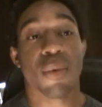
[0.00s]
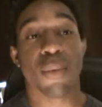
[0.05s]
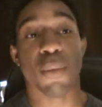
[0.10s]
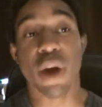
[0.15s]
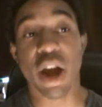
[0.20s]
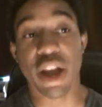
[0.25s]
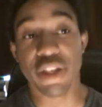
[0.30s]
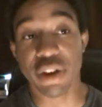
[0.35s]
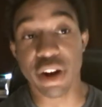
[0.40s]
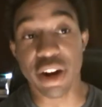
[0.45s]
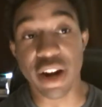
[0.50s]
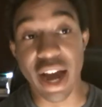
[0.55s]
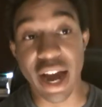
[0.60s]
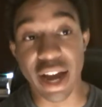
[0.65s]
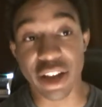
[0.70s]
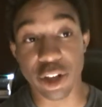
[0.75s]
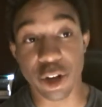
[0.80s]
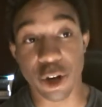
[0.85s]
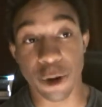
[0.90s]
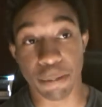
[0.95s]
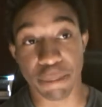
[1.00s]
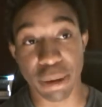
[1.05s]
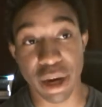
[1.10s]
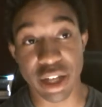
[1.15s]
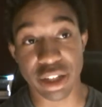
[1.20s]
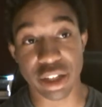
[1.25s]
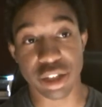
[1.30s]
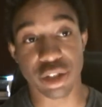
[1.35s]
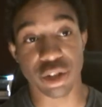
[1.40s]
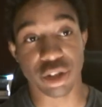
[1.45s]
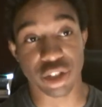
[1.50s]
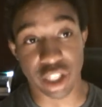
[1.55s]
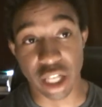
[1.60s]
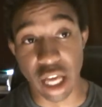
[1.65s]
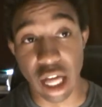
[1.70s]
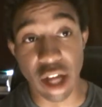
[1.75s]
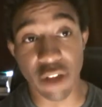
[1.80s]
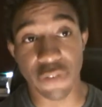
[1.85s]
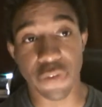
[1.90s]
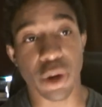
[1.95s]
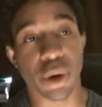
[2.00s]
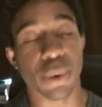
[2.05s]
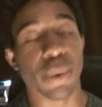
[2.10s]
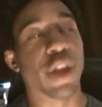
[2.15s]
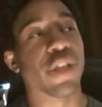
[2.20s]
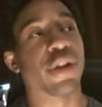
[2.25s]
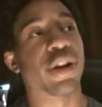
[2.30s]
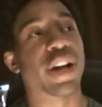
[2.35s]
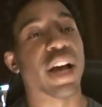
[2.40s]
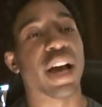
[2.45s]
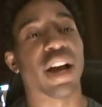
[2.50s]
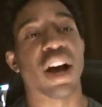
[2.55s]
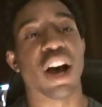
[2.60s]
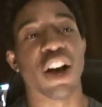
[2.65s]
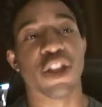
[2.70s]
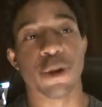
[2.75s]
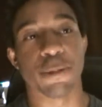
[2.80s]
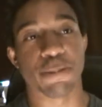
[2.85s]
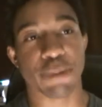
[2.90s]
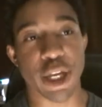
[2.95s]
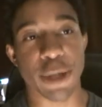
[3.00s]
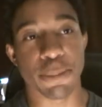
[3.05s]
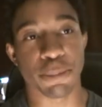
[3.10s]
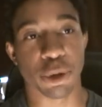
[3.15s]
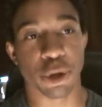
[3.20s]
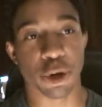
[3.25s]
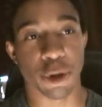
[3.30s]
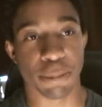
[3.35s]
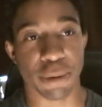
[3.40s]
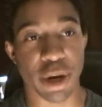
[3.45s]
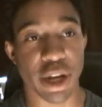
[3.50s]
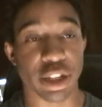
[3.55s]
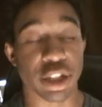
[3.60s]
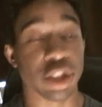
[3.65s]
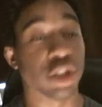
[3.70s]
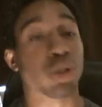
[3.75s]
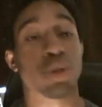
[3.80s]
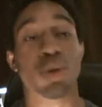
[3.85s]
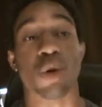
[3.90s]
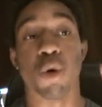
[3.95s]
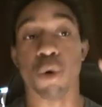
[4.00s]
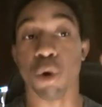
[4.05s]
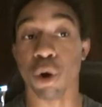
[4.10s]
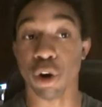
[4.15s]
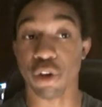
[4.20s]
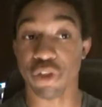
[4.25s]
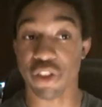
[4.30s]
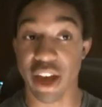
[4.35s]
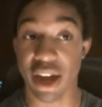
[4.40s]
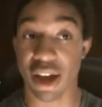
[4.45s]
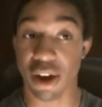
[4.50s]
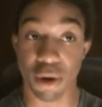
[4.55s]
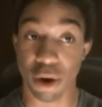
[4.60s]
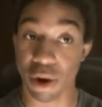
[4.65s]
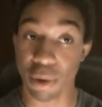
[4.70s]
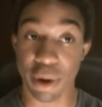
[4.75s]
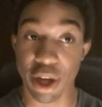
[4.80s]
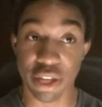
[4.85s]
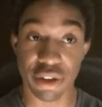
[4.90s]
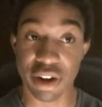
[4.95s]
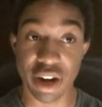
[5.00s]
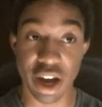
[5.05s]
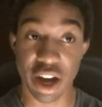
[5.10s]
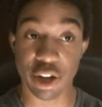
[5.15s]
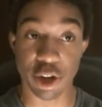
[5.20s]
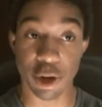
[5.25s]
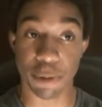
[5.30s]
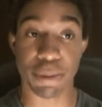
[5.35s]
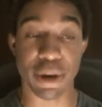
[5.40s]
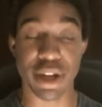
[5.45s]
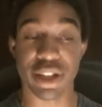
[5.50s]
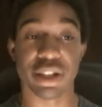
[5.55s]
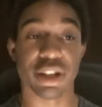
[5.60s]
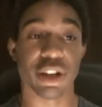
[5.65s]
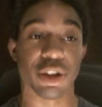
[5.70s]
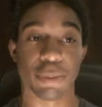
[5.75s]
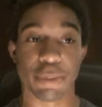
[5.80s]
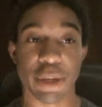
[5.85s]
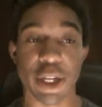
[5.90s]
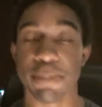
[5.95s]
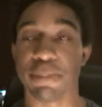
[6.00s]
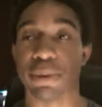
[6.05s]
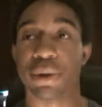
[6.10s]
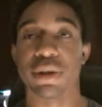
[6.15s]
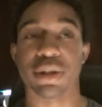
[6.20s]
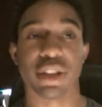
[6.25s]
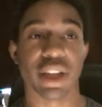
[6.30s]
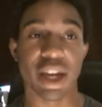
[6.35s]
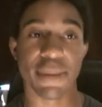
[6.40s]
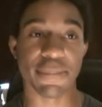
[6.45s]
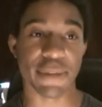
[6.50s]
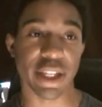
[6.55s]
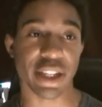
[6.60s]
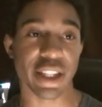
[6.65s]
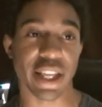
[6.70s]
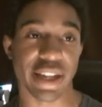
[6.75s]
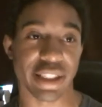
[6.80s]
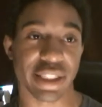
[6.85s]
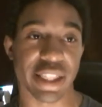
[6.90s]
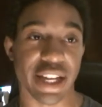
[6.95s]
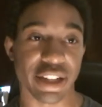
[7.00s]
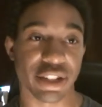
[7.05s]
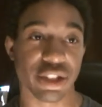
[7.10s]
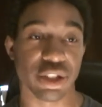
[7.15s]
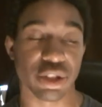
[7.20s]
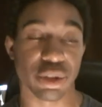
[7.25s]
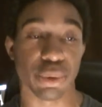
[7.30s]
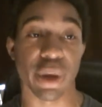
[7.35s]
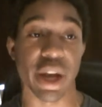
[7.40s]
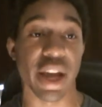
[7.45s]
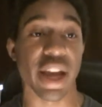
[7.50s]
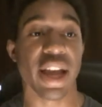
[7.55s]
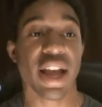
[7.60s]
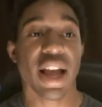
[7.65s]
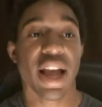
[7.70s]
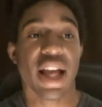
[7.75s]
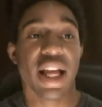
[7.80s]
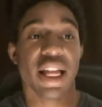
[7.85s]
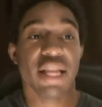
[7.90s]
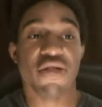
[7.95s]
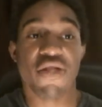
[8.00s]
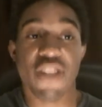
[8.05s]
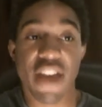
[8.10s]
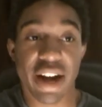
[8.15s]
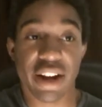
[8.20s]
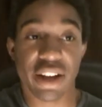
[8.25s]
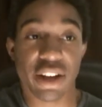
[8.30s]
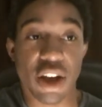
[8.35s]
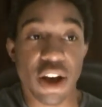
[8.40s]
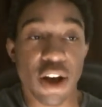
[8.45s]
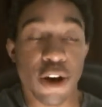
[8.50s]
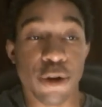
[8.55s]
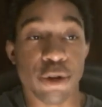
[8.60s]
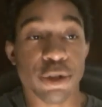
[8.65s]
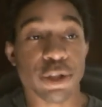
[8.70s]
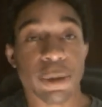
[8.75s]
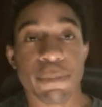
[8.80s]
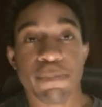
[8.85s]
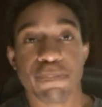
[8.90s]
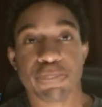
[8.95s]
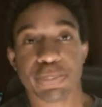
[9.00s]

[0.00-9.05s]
Whether or not you're praising yourself, or whether or not other people are praising you, or whether or not you're praising other people. I mean, like, that's just the way that it goes.